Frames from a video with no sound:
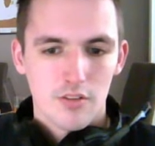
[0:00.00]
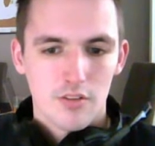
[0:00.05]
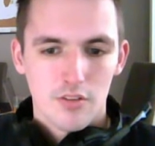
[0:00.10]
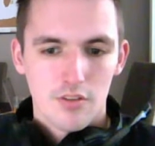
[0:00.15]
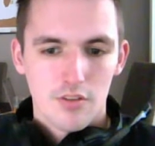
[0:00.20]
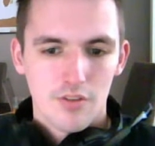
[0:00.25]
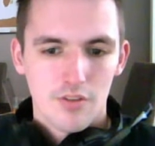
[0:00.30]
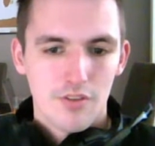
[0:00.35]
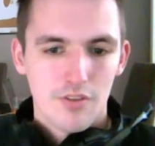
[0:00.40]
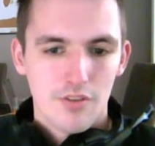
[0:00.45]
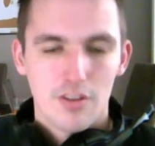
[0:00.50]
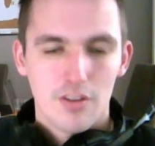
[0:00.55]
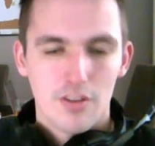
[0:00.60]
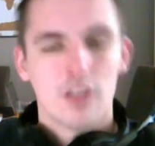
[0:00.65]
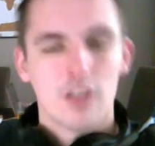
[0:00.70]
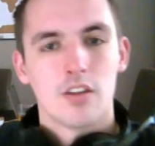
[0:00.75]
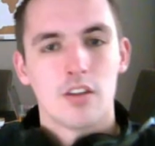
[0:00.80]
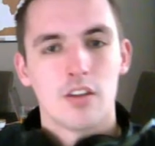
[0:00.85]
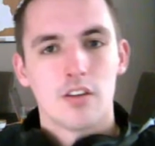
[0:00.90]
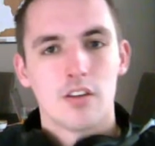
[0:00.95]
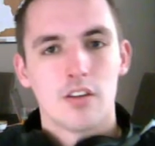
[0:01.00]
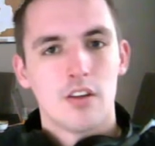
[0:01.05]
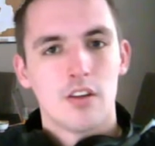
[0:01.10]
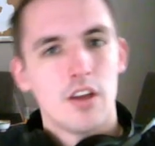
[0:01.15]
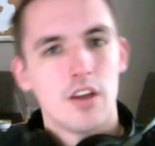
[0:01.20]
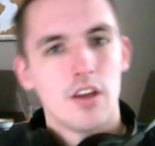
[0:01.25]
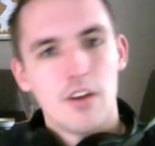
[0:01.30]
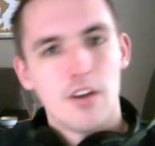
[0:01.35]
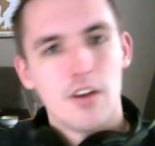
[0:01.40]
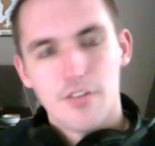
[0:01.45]

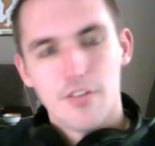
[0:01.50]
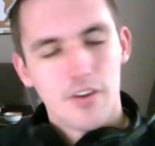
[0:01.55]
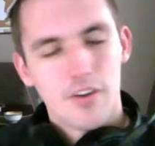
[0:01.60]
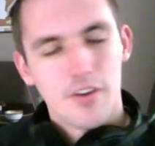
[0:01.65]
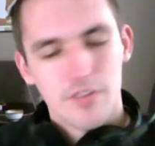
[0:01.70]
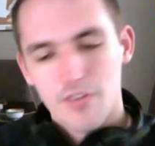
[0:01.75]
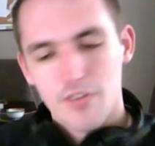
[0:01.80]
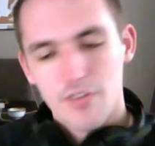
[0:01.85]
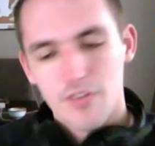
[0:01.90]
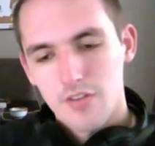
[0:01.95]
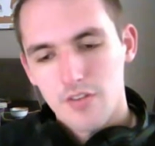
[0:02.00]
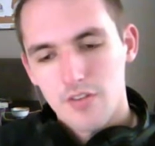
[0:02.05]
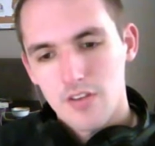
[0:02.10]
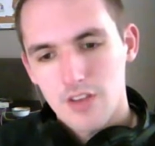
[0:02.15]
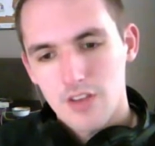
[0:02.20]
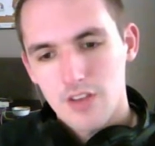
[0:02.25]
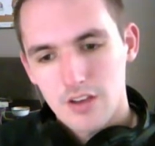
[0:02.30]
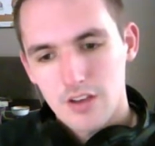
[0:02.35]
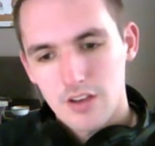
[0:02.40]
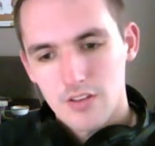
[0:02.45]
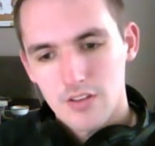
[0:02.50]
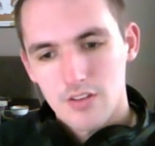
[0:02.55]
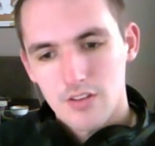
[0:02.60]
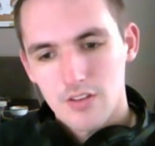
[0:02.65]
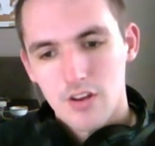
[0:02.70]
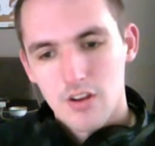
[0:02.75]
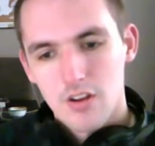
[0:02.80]
5 to 15 seconds,